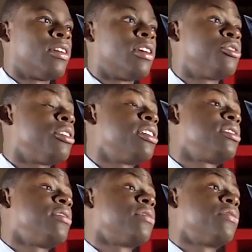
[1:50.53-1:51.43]
A trend I
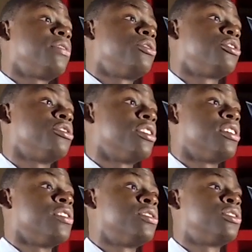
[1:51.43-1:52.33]
see for the future
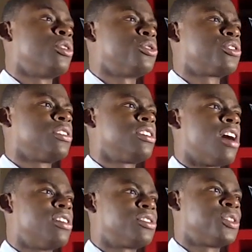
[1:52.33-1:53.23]
is socially
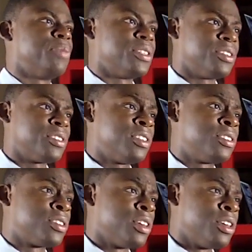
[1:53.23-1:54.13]
conscious
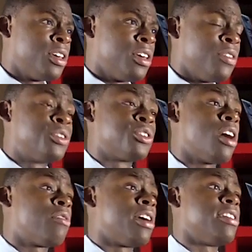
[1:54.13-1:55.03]
businesses. There's a
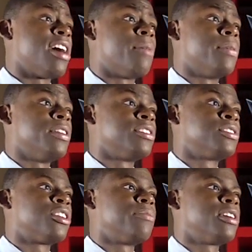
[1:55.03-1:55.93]
lot right now, but it's
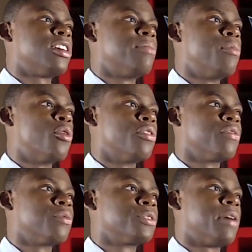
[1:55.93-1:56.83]
starting to become more of a
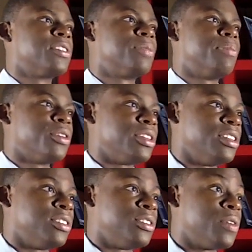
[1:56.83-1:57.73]
responsibility
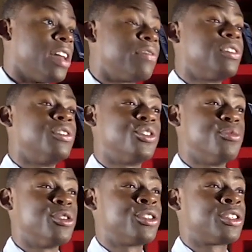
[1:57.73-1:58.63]
to kind of
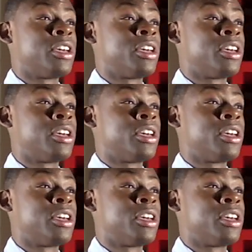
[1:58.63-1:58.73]
consumers,